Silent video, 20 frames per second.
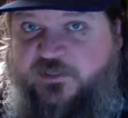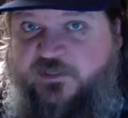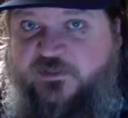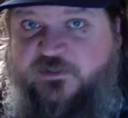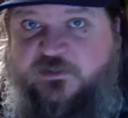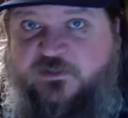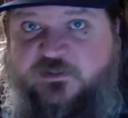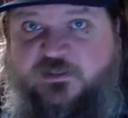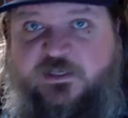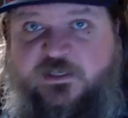
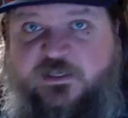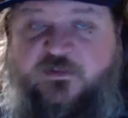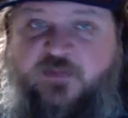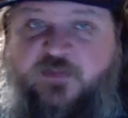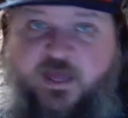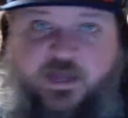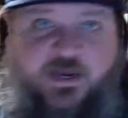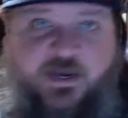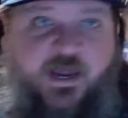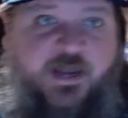See,
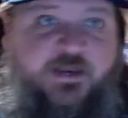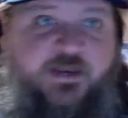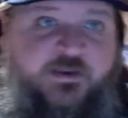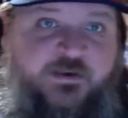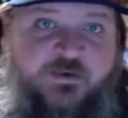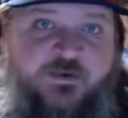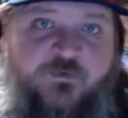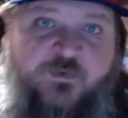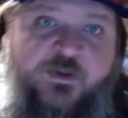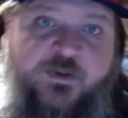that I
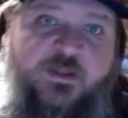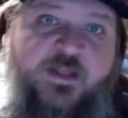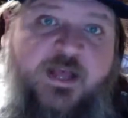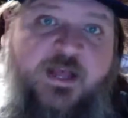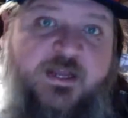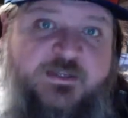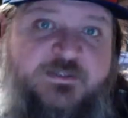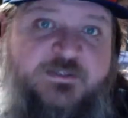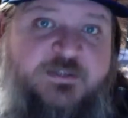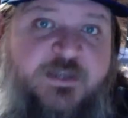didn't
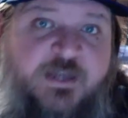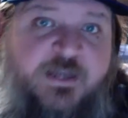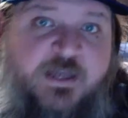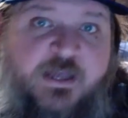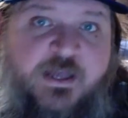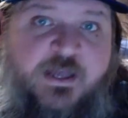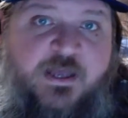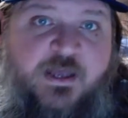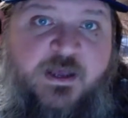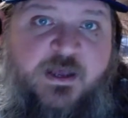realize.
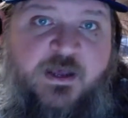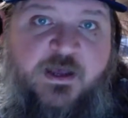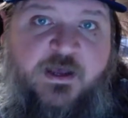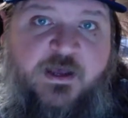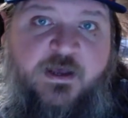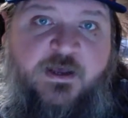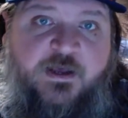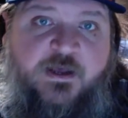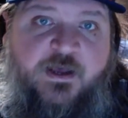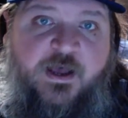
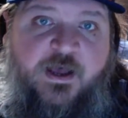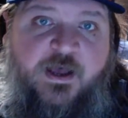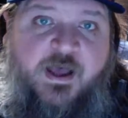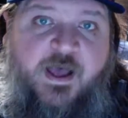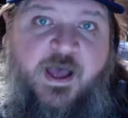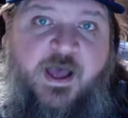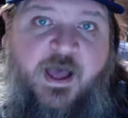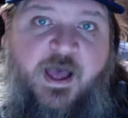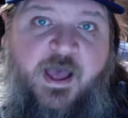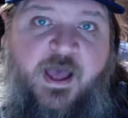
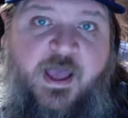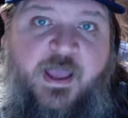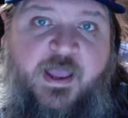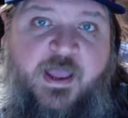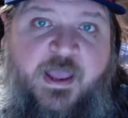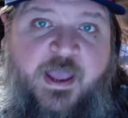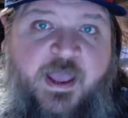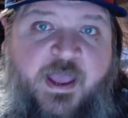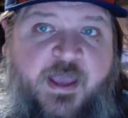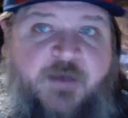
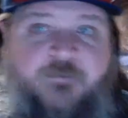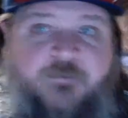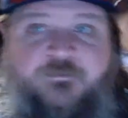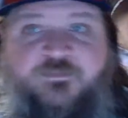I am